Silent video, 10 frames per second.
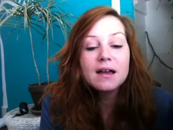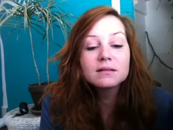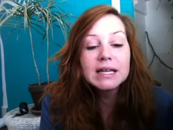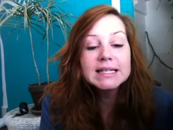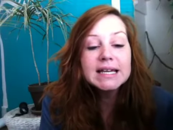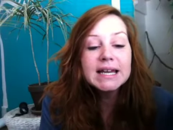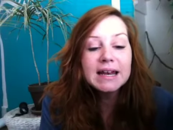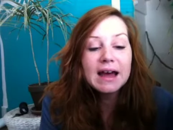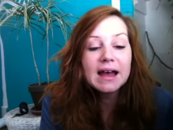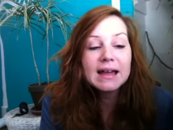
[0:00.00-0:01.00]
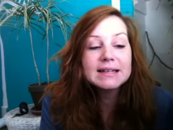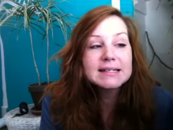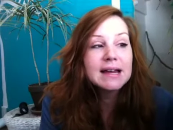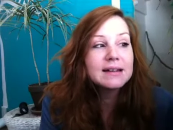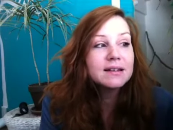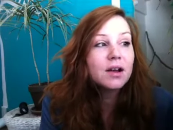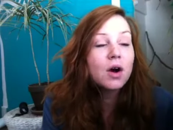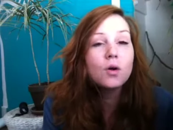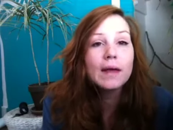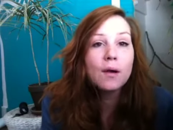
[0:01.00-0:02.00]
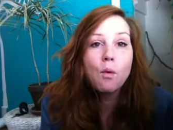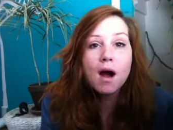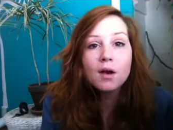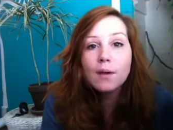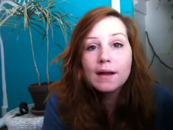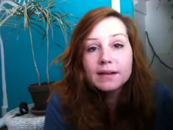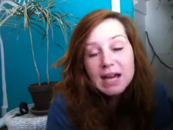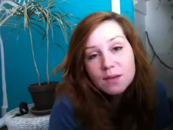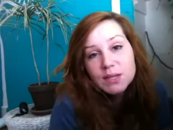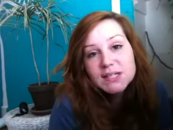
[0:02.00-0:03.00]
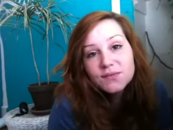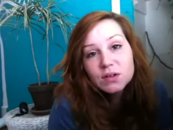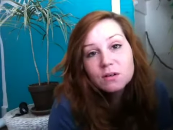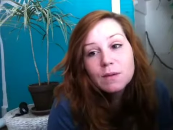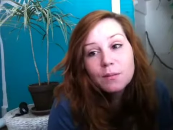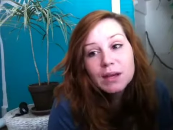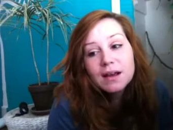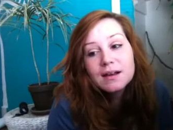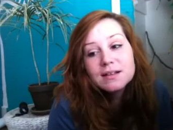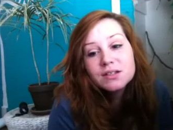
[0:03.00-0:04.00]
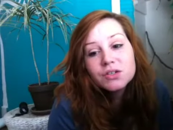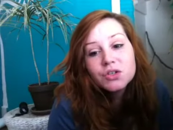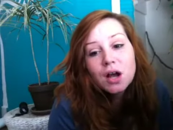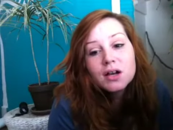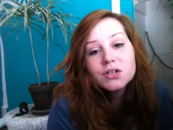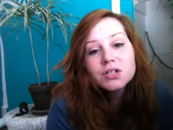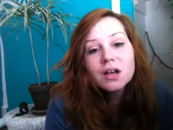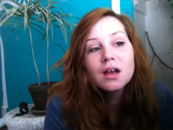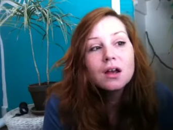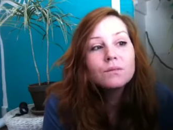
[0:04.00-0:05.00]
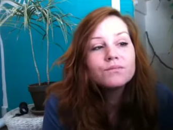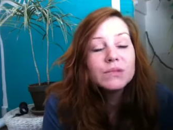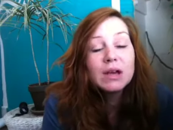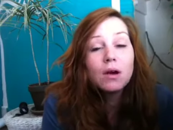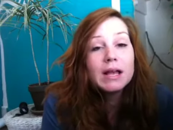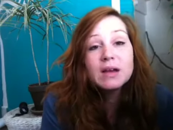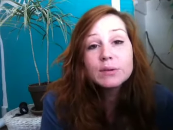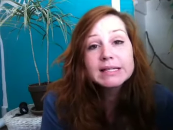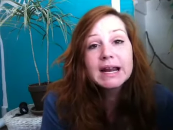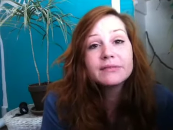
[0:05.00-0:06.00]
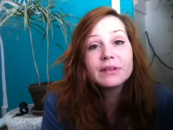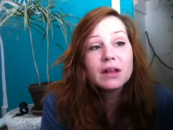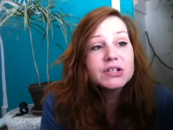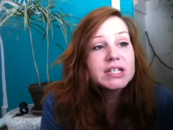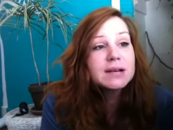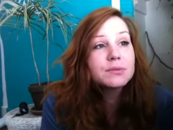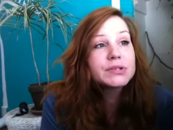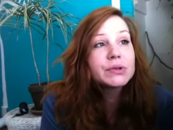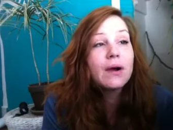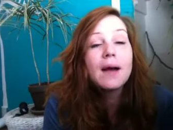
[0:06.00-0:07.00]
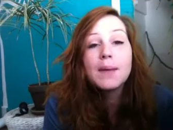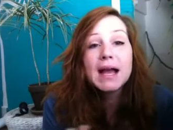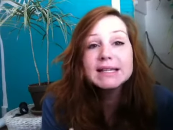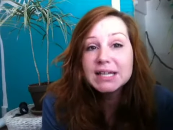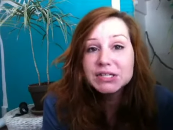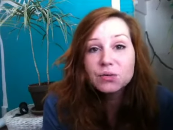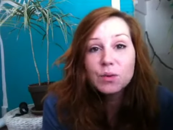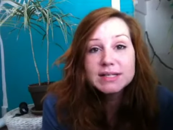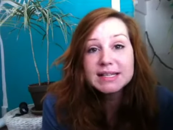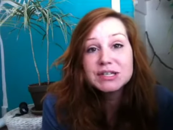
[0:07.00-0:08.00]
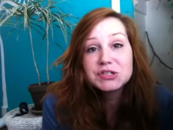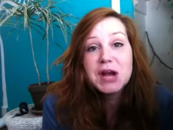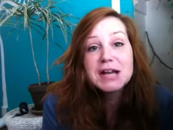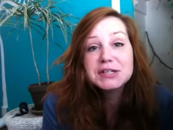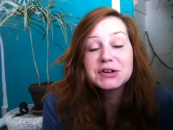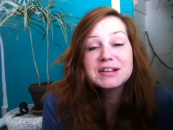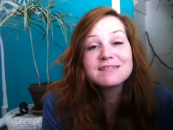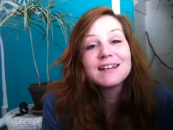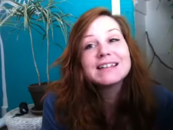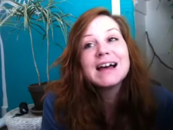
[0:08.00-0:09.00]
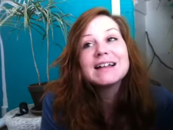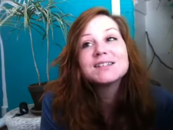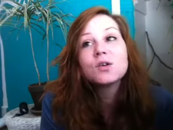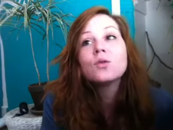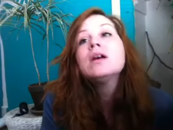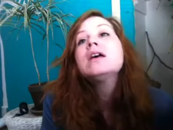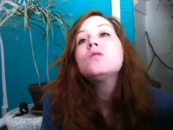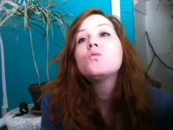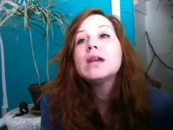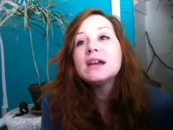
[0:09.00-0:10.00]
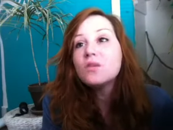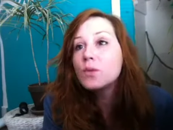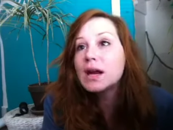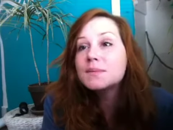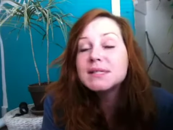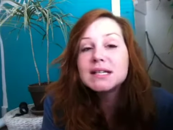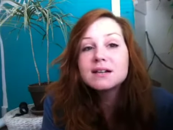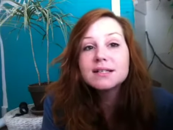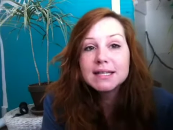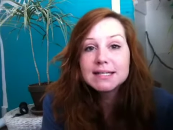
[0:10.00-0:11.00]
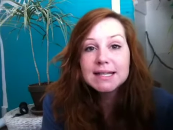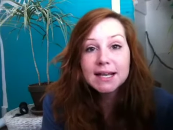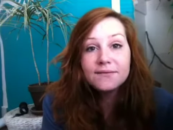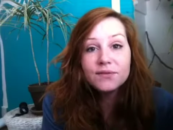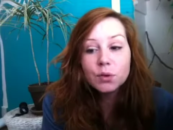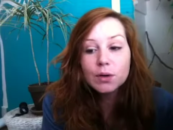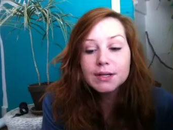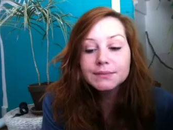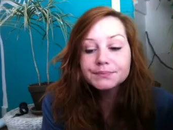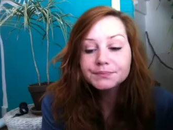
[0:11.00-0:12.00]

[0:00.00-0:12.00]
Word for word: Linda and I decided to go like walk around campus for a little bit because Josh he wasn't at the lunch table, so uh, my attention wasn't distracted or anything like that. So we went upstairs to the second floor.